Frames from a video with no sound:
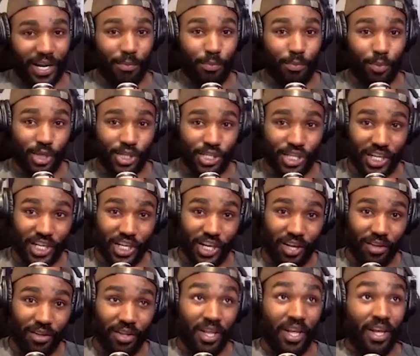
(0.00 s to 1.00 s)
I appreciate
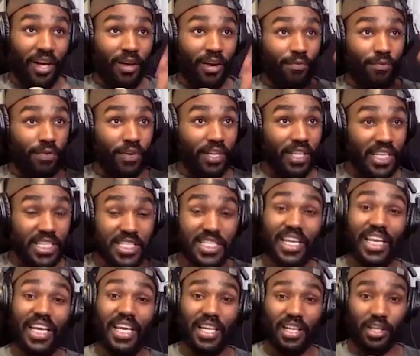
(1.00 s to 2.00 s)
y'all for
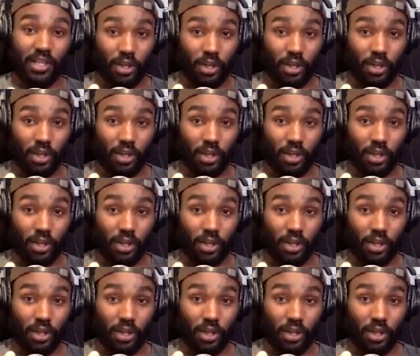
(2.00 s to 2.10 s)
listening.